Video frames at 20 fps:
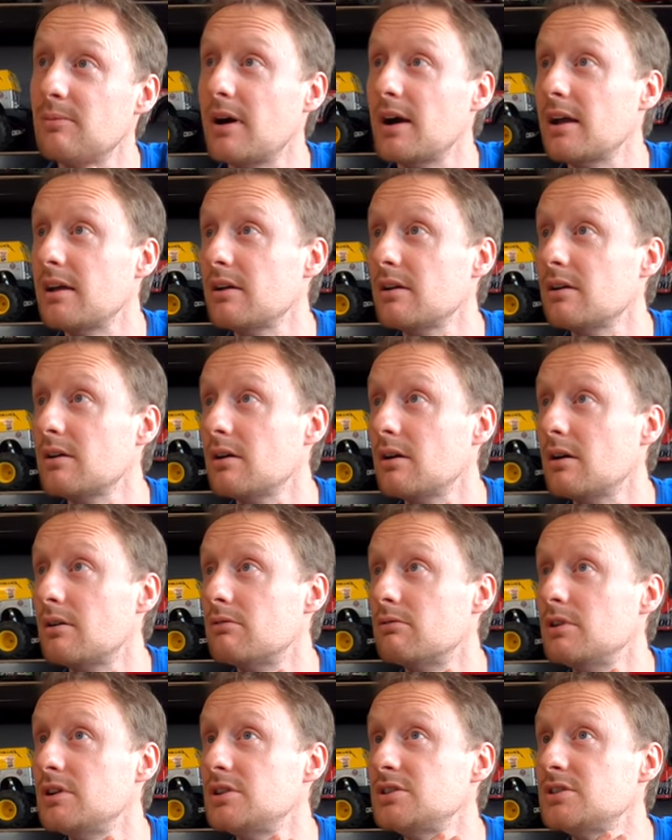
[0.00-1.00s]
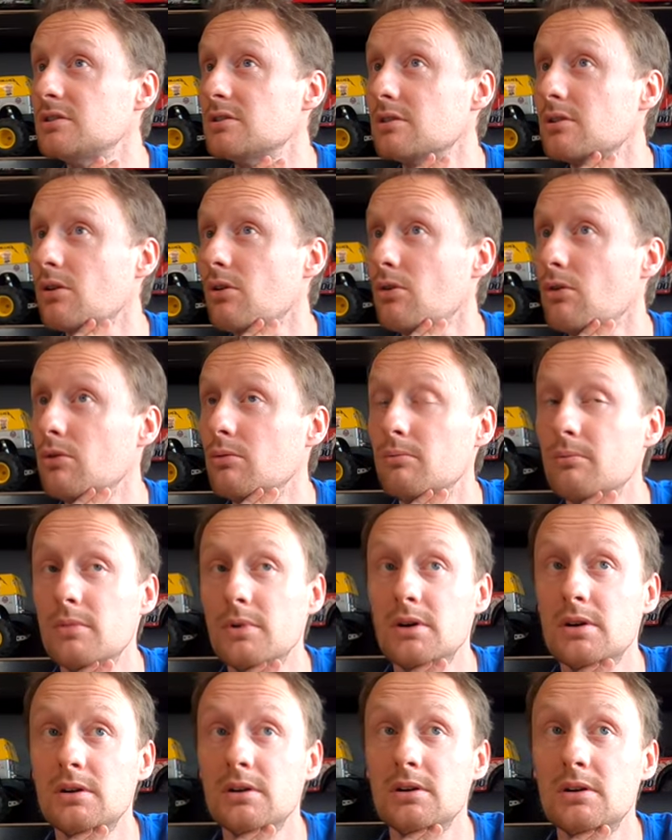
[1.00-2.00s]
my original home